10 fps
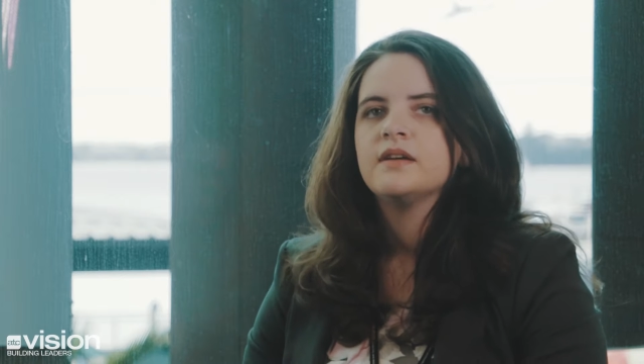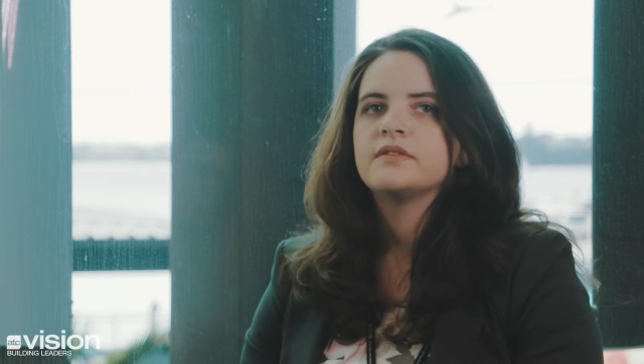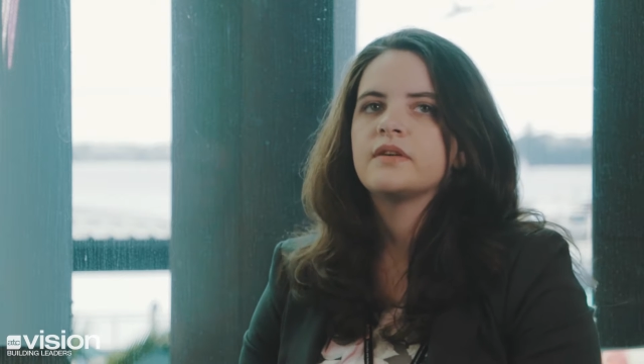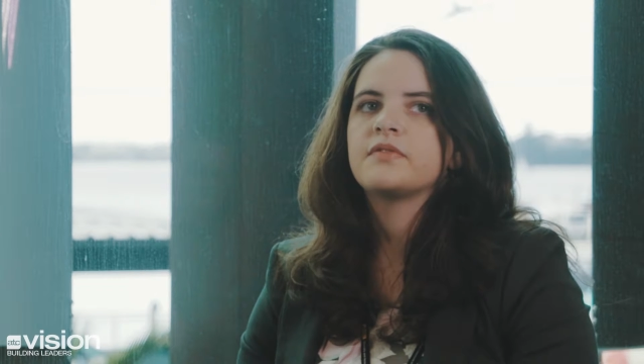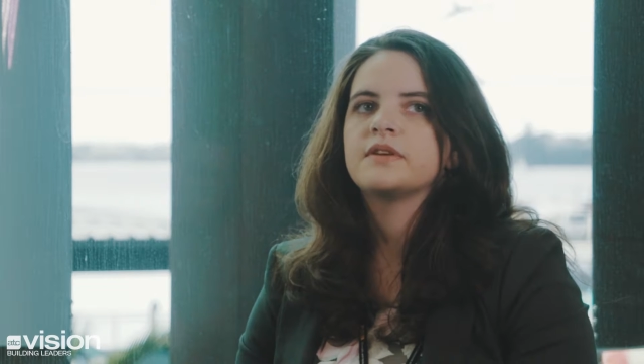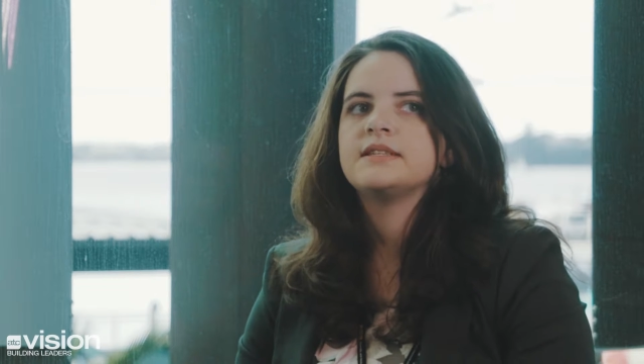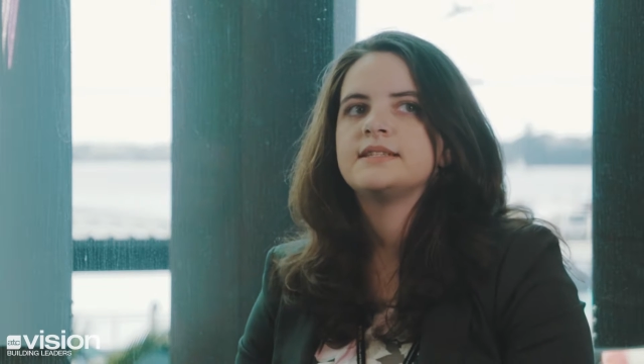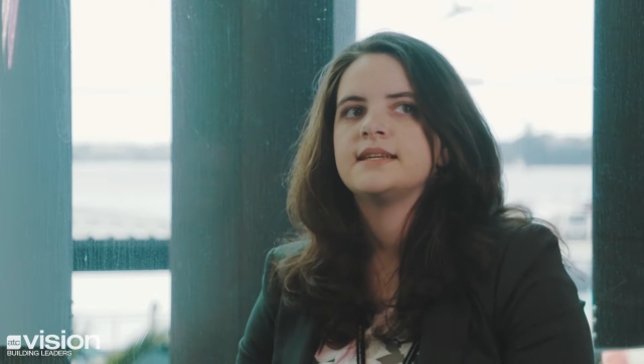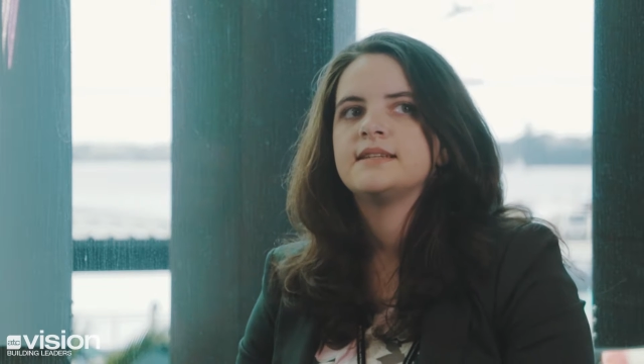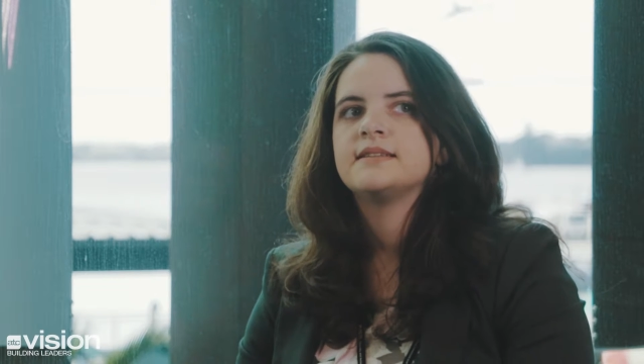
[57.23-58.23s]
So for
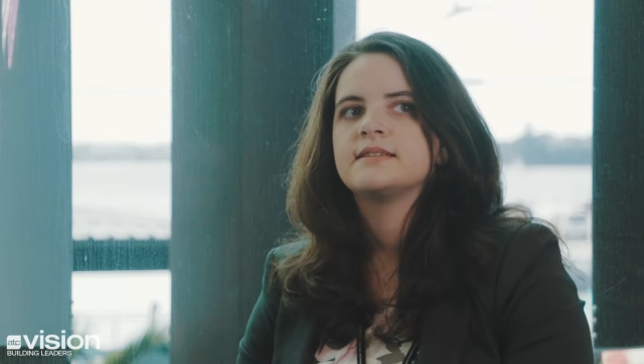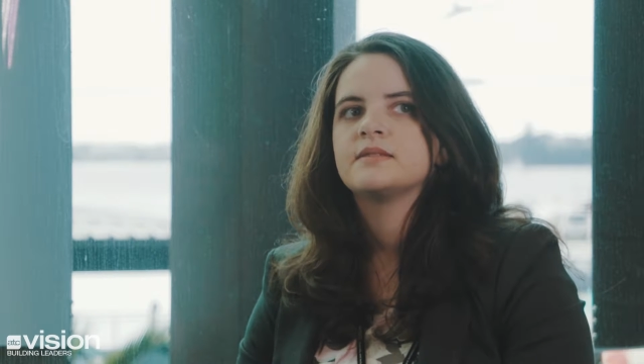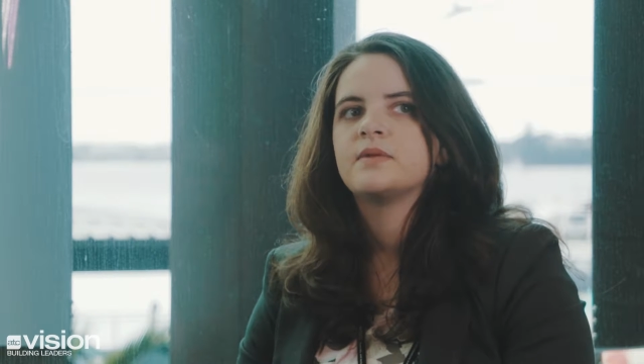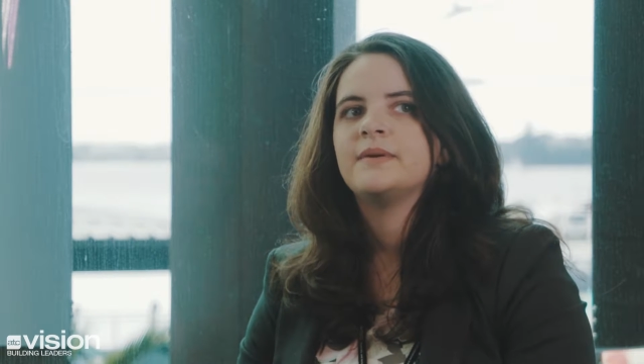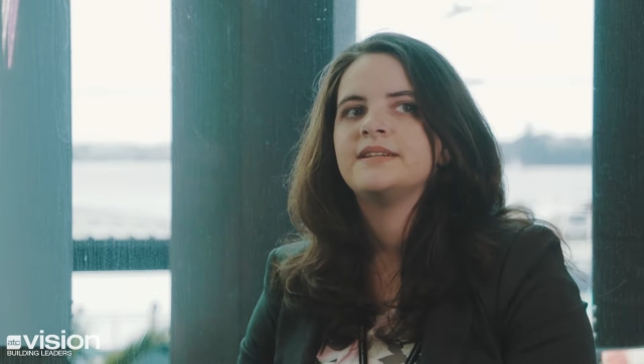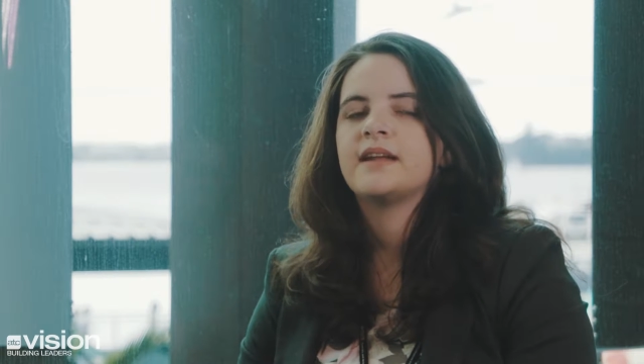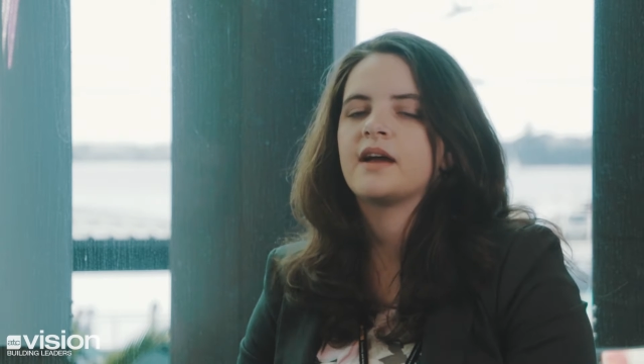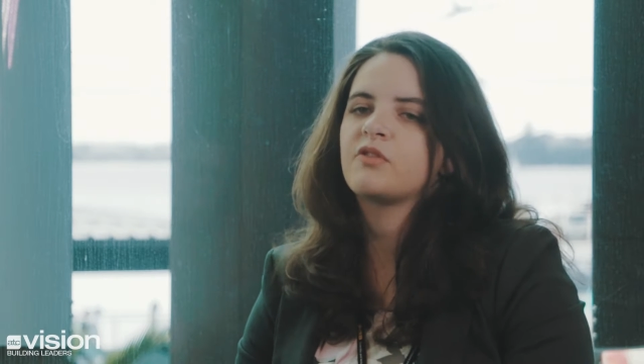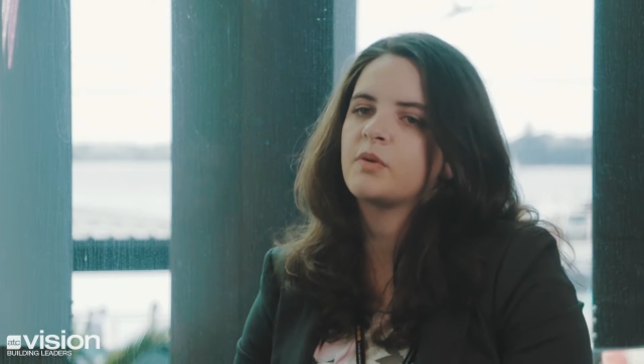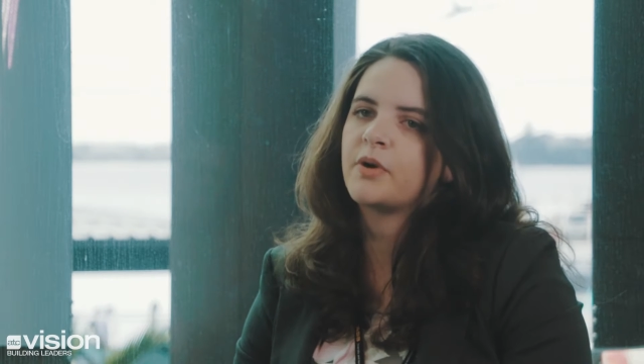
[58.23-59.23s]
instance, when we did
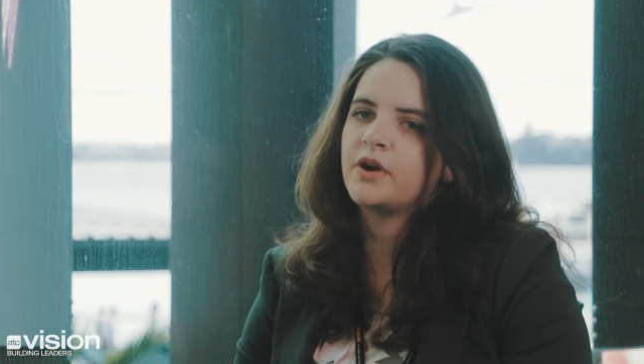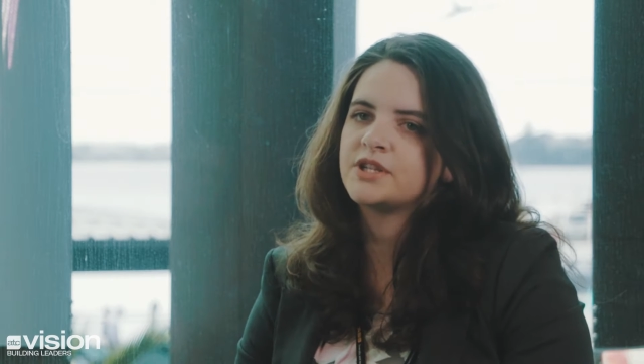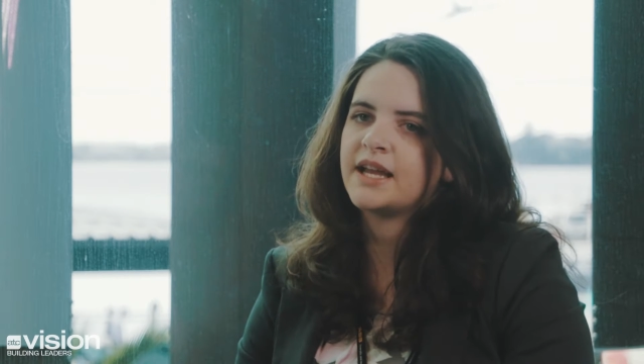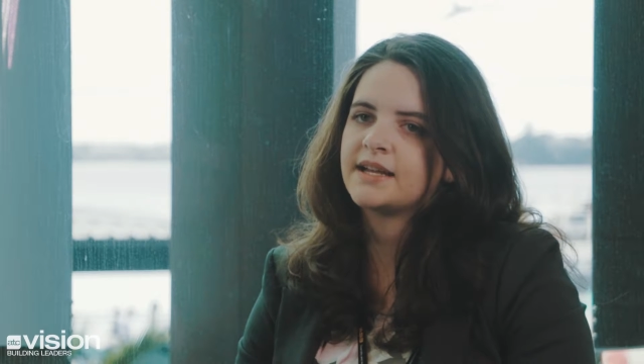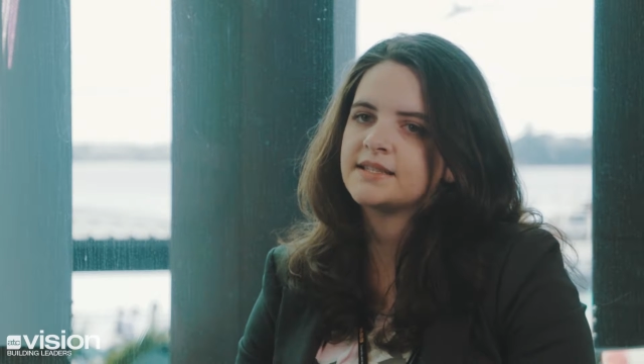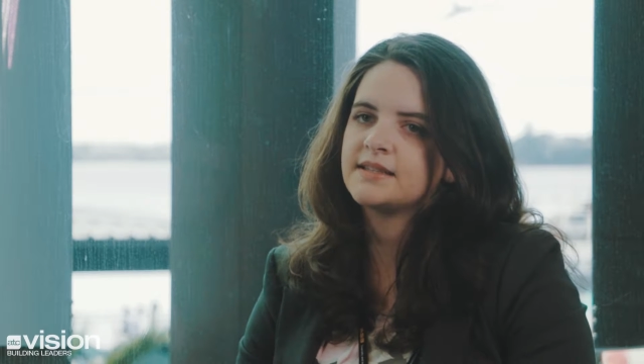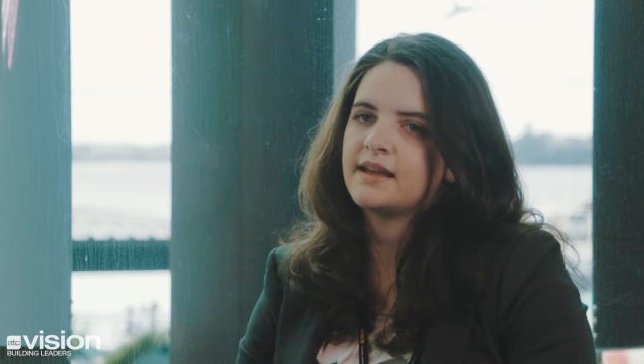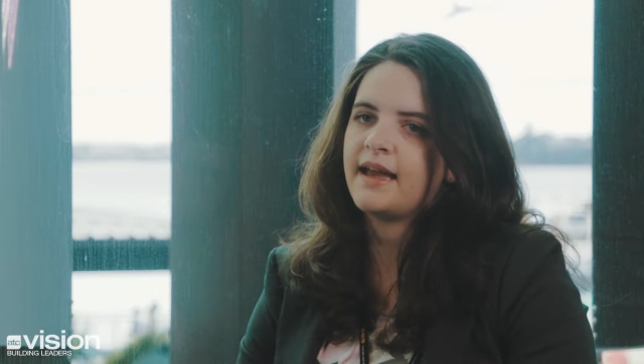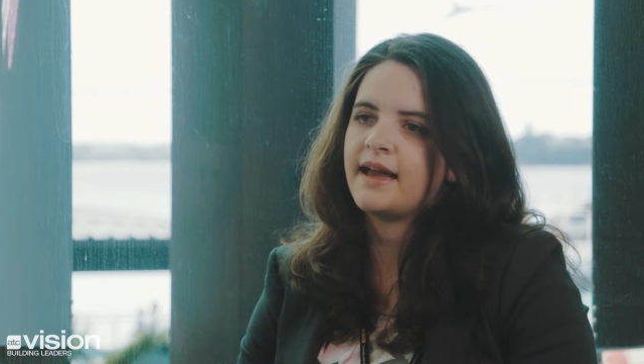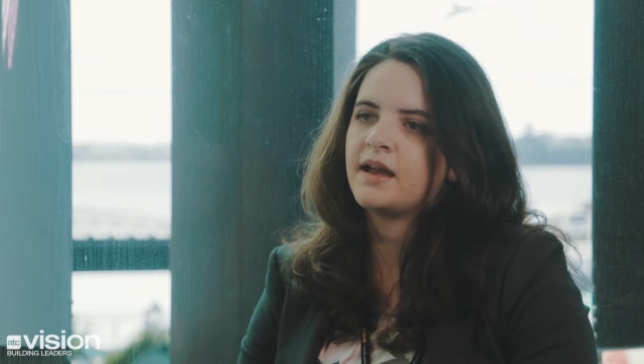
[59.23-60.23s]
our group project,
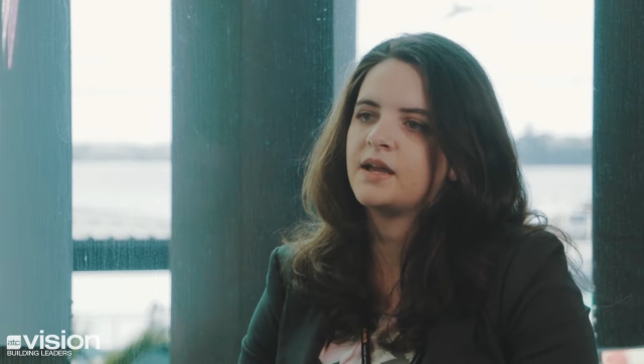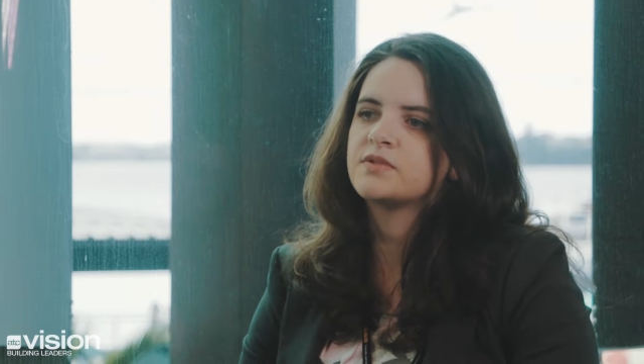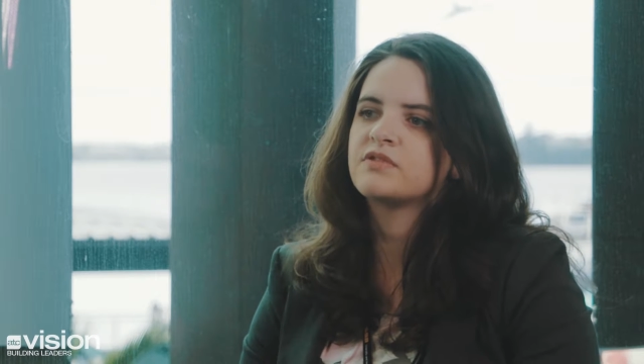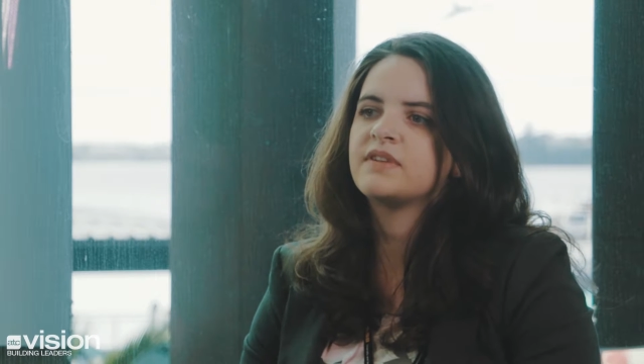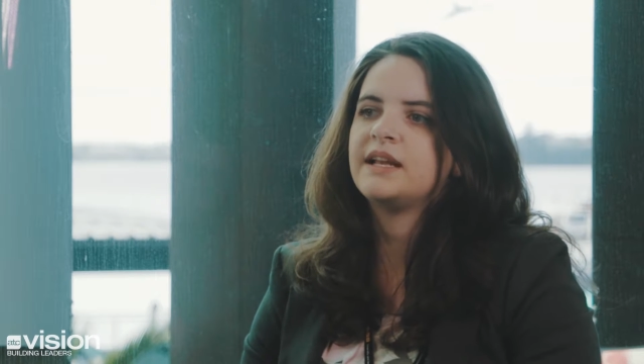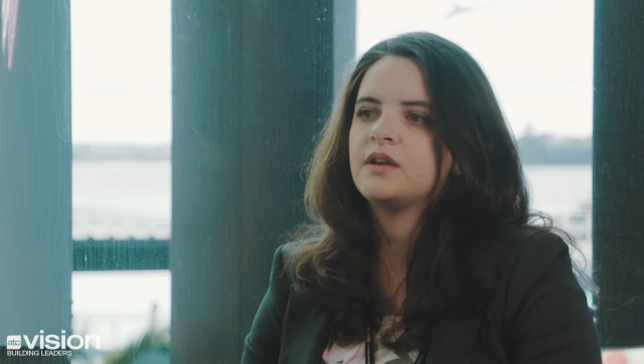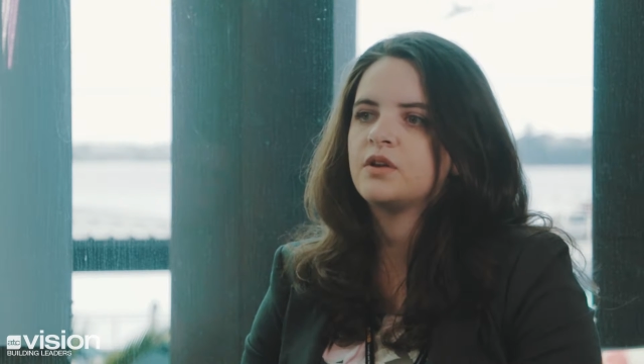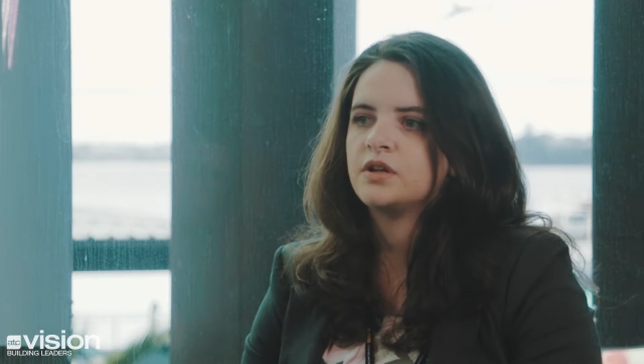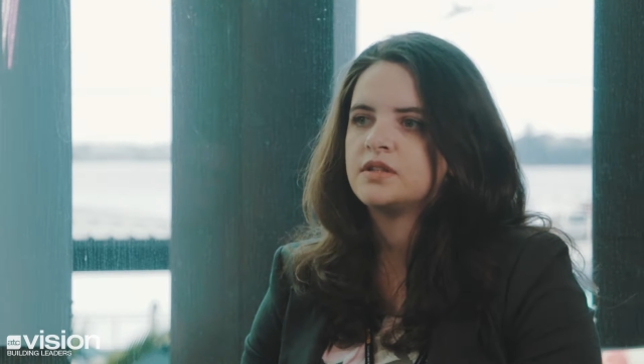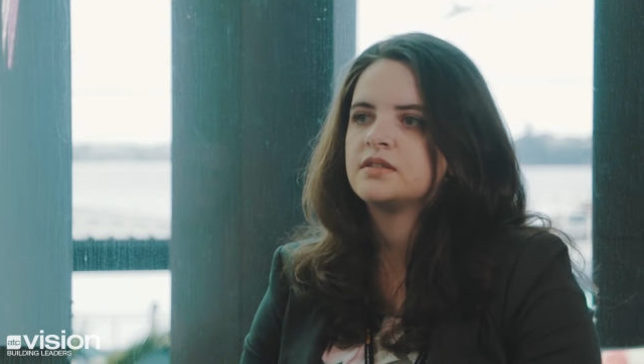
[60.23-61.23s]
uh, it was a really
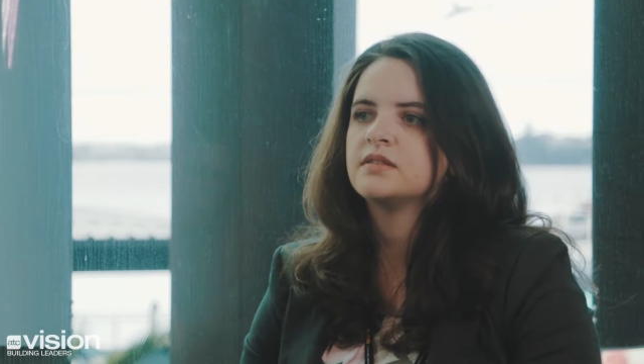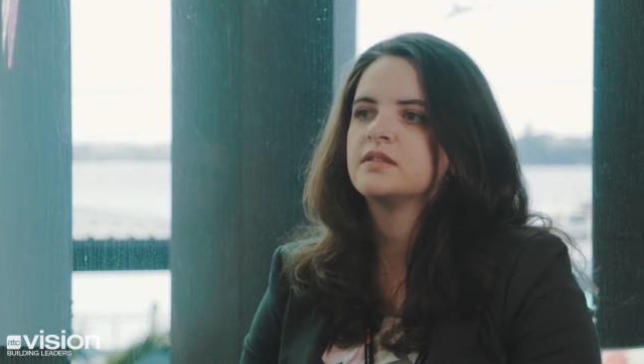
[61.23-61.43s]
good